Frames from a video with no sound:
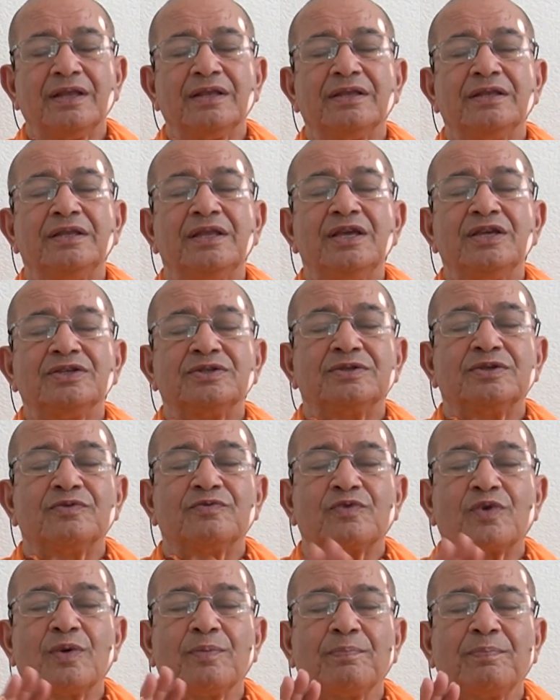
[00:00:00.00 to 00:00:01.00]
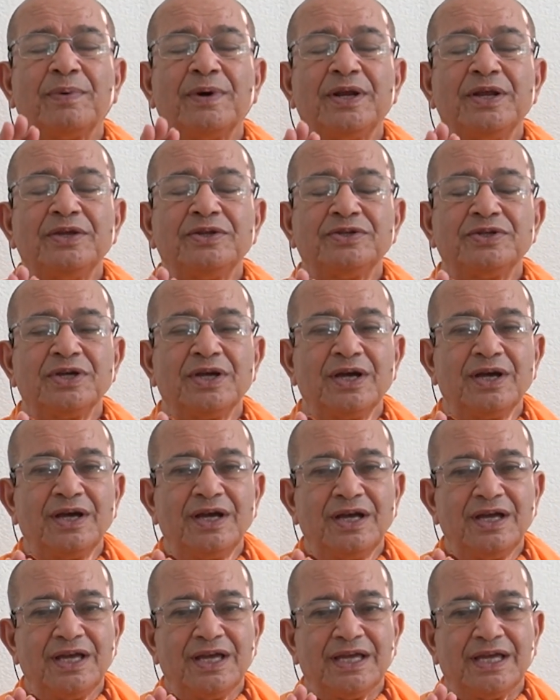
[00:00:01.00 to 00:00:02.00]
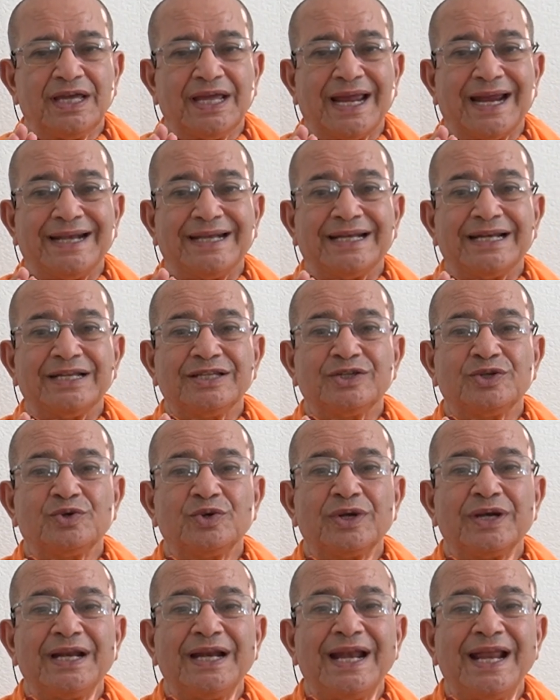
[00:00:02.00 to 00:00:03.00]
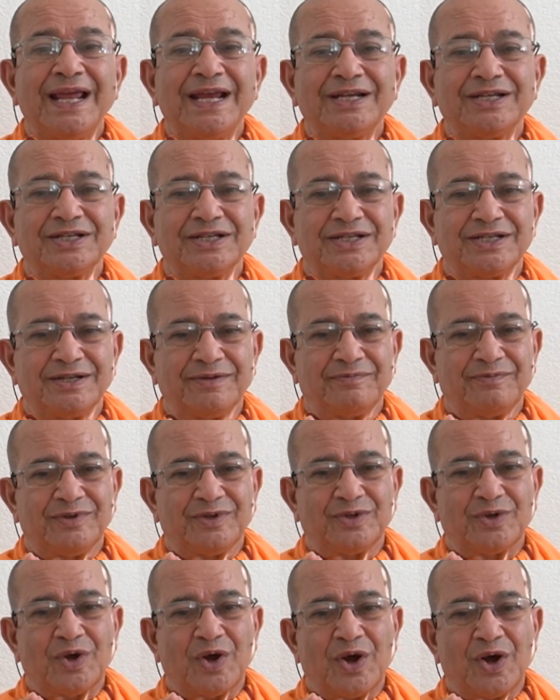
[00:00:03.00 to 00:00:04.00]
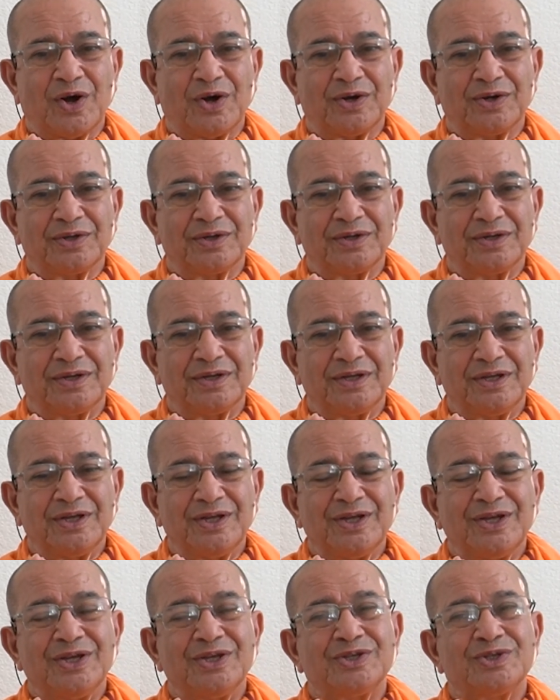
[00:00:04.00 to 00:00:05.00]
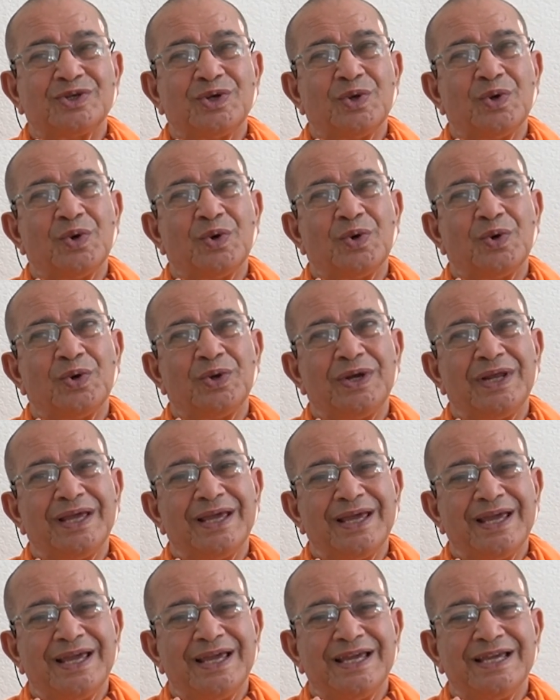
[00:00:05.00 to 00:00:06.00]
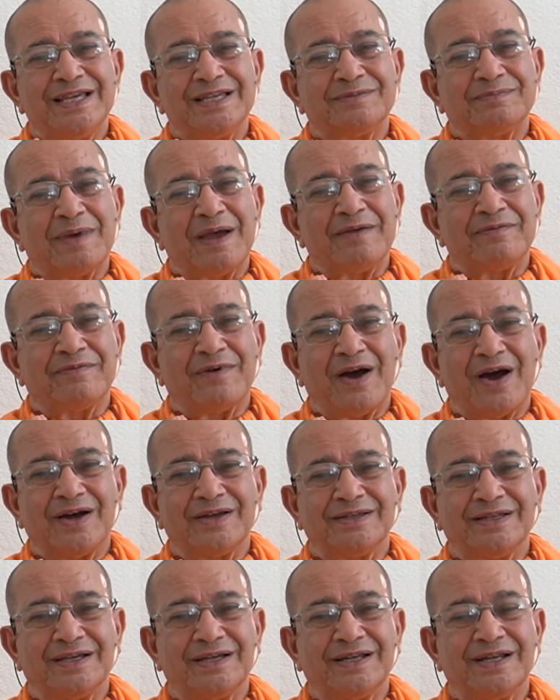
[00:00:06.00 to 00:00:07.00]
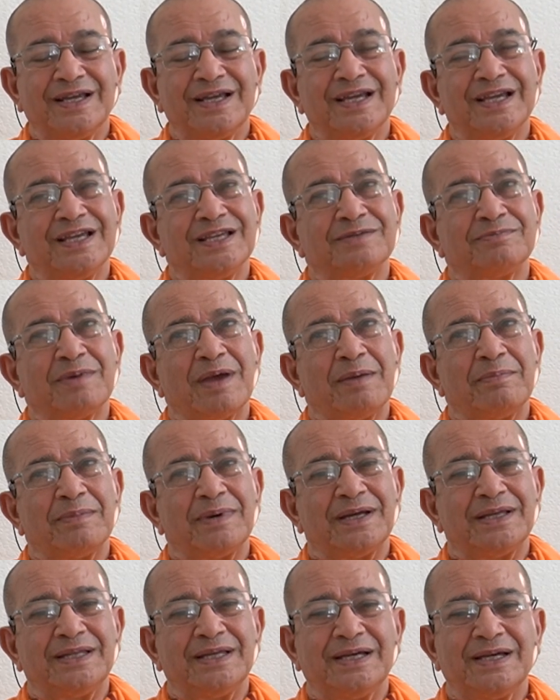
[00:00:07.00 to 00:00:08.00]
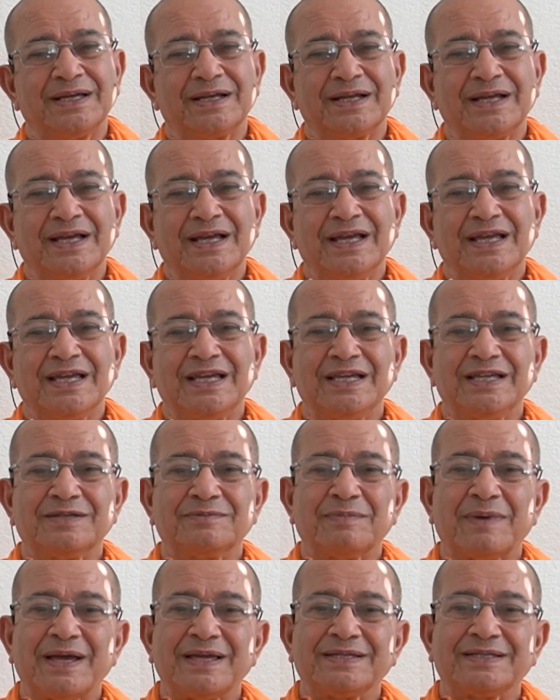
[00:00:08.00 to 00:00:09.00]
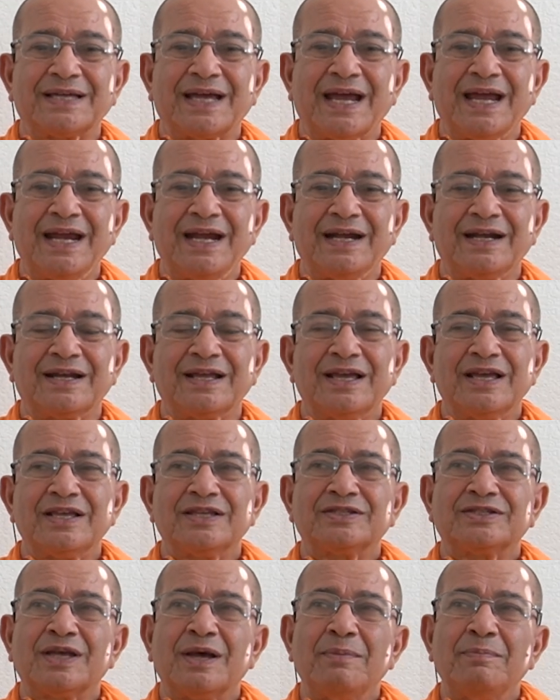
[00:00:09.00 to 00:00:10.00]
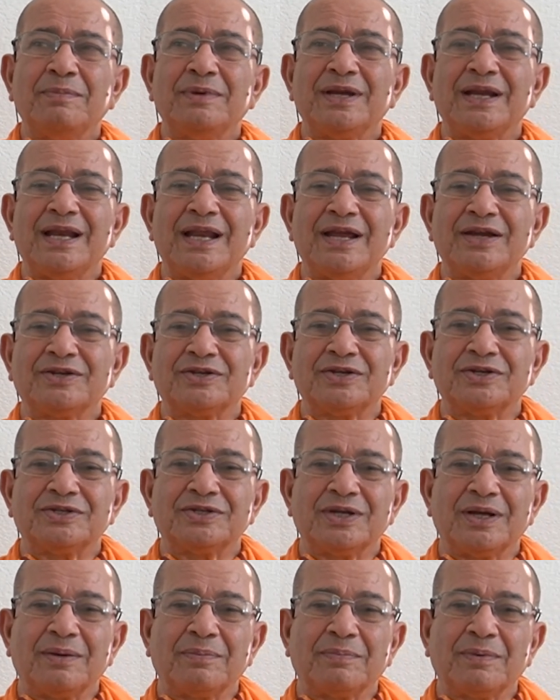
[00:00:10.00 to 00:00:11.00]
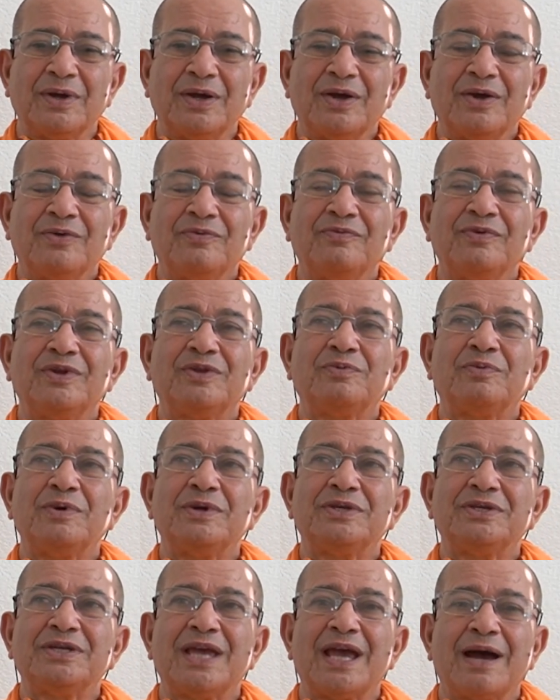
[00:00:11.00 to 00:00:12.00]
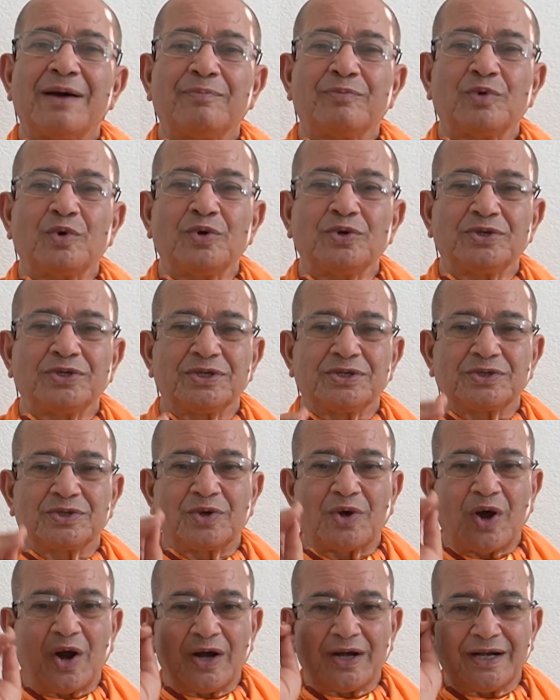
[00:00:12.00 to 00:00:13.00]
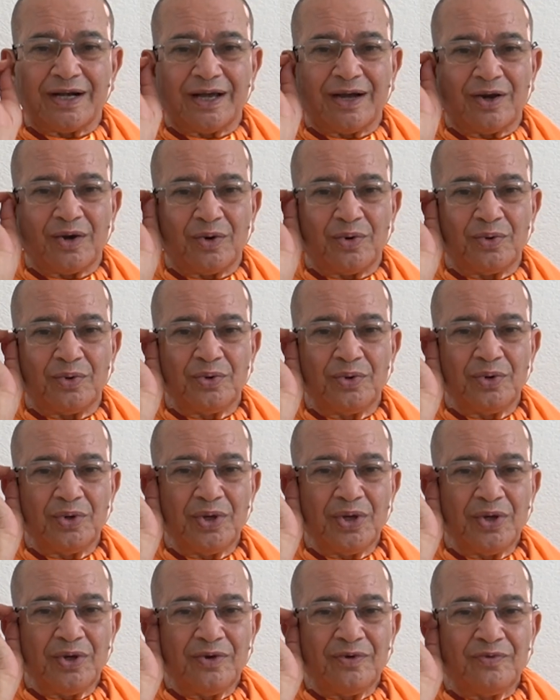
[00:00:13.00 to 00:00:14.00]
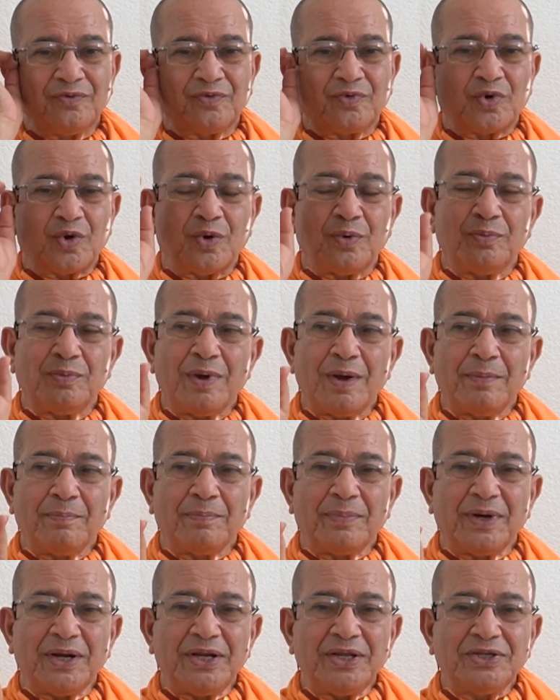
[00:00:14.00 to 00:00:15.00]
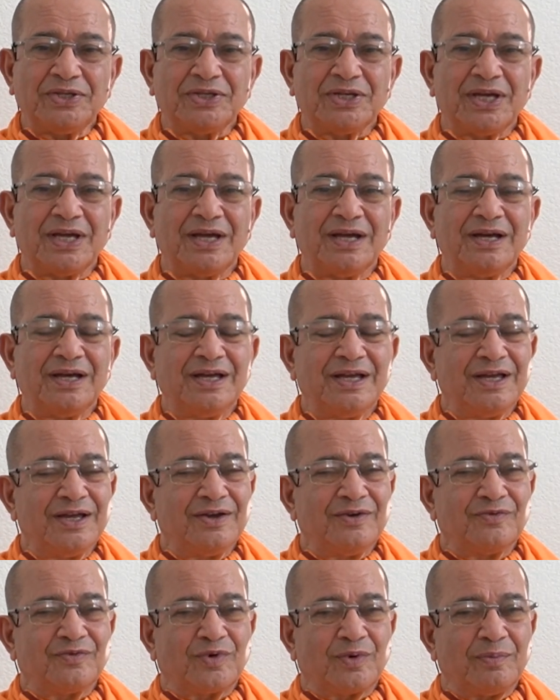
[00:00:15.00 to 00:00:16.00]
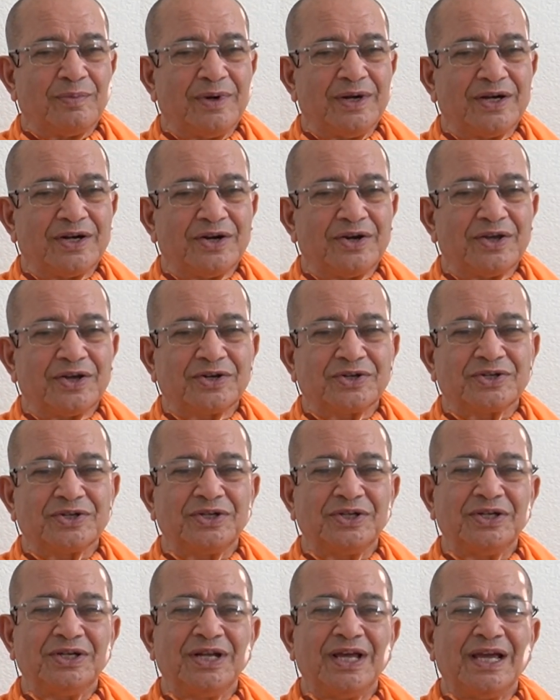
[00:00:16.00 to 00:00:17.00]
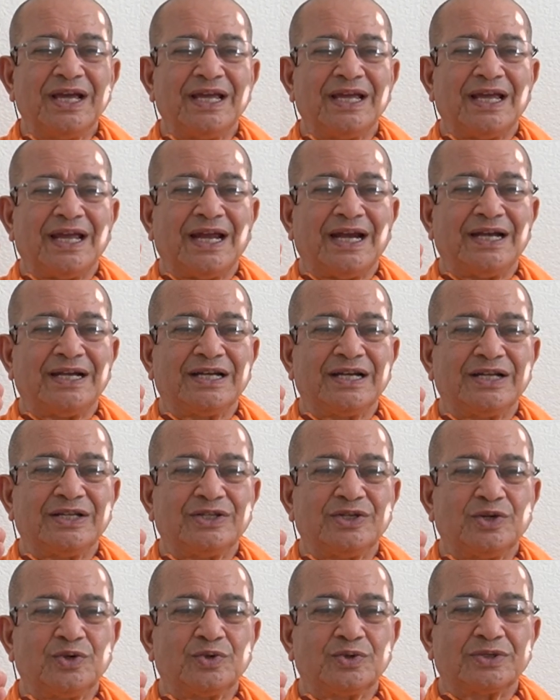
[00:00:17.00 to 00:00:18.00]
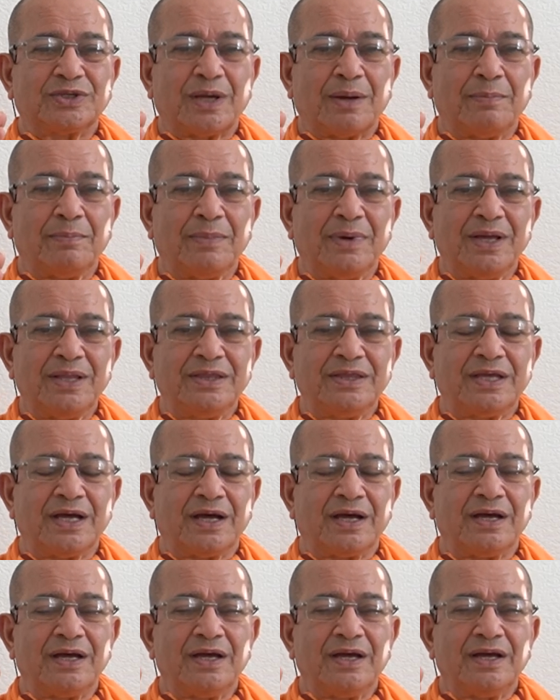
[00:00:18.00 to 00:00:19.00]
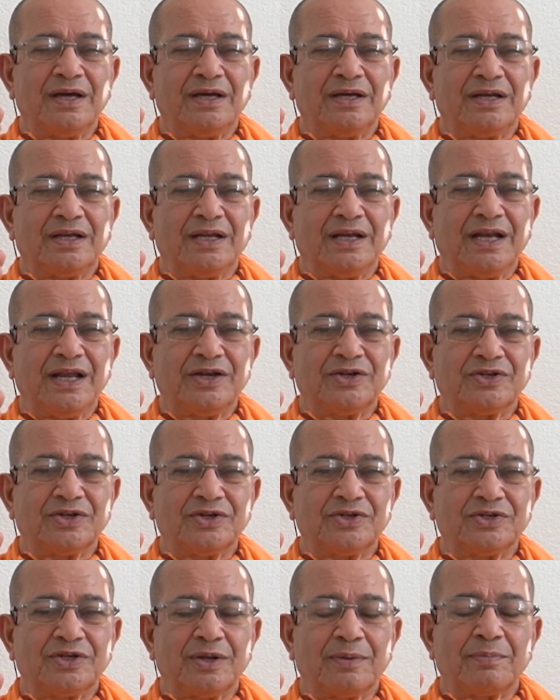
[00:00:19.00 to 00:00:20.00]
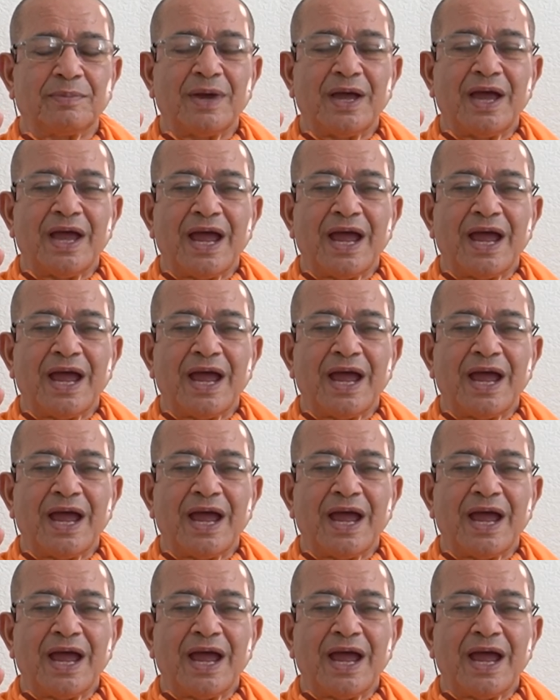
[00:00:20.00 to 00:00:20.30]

This from Parichaya, he enters into relationship with God. Slowly, he is my father, he is my mother, he is my child. Some relationship with which he approaches God now. From Parichaya, from introduction, he enters into Sambandha, relationship.